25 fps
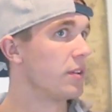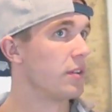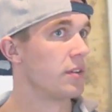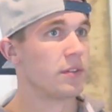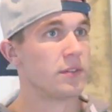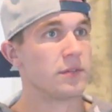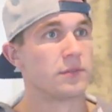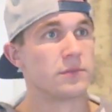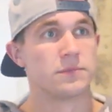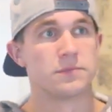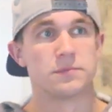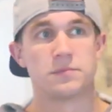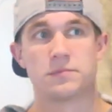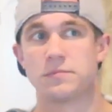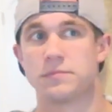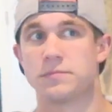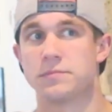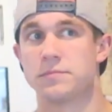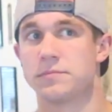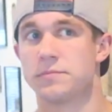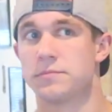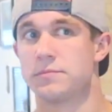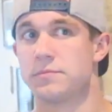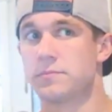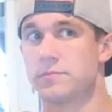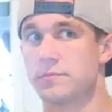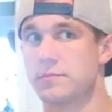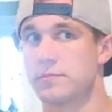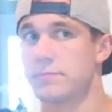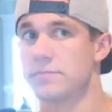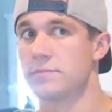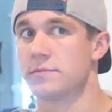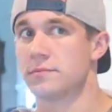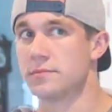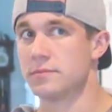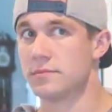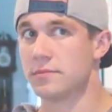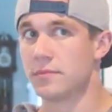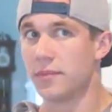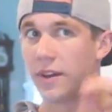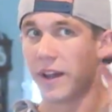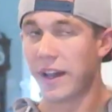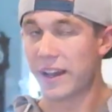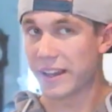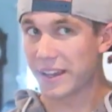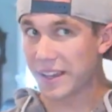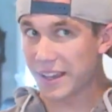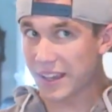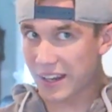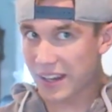All right, well, that's all right.
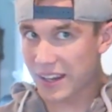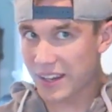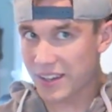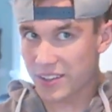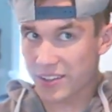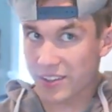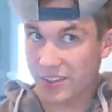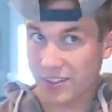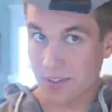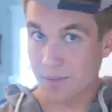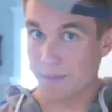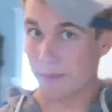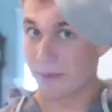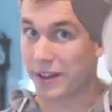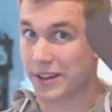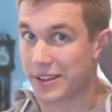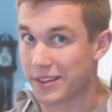I could get into something